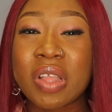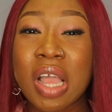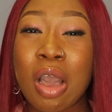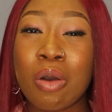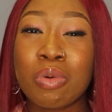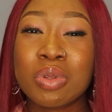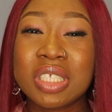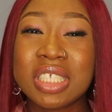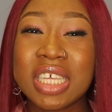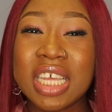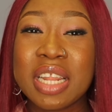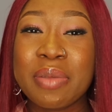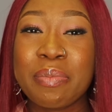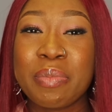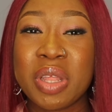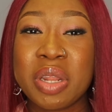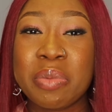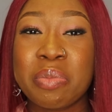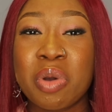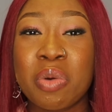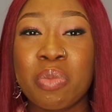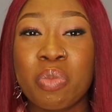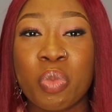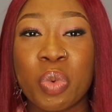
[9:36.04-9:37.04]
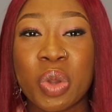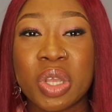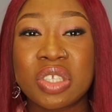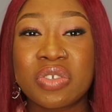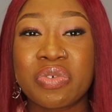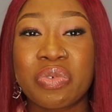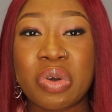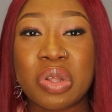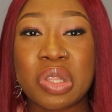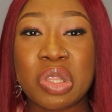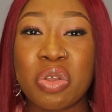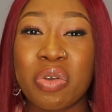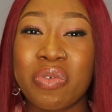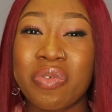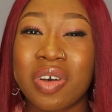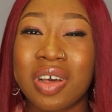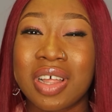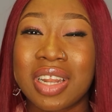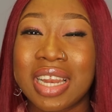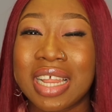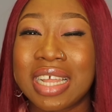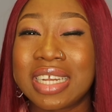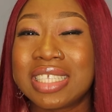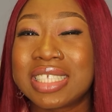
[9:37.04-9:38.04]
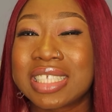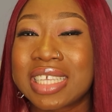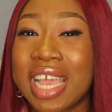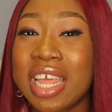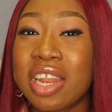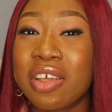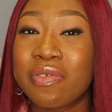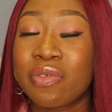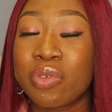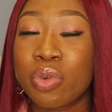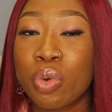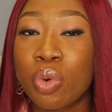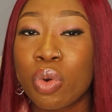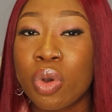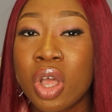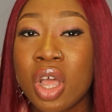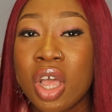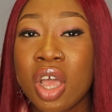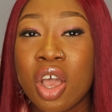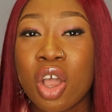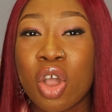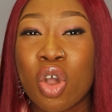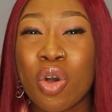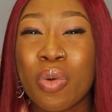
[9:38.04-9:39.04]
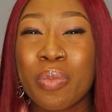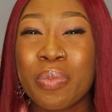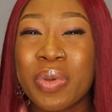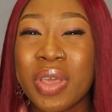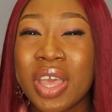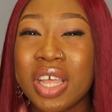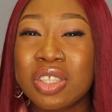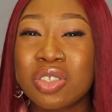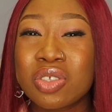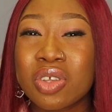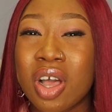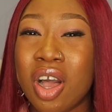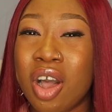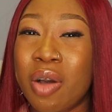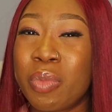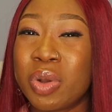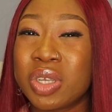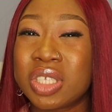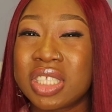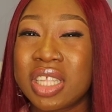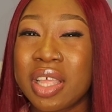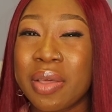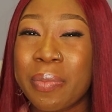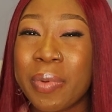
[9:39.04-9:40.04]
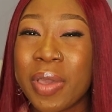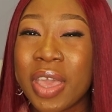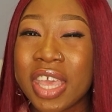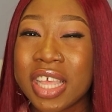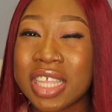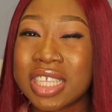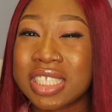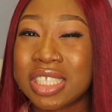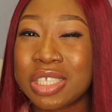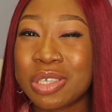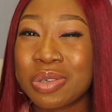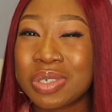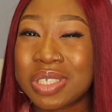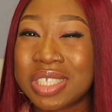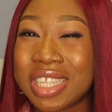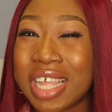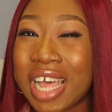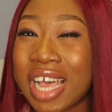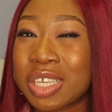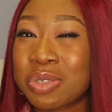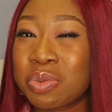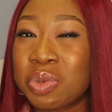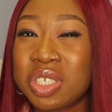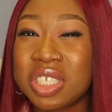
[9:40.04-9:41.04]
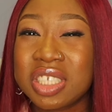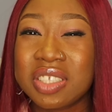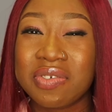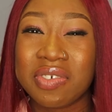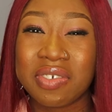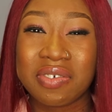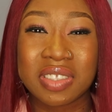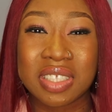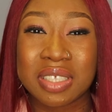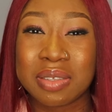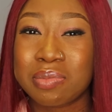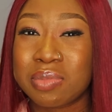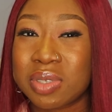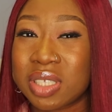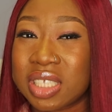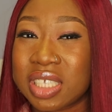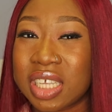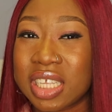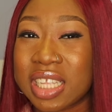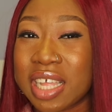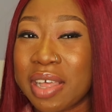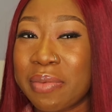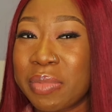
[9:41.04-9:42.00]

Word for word: I would say the minimum wage for Newfoundland is kind of low compared to how much they pay in sales tax, which is 15%.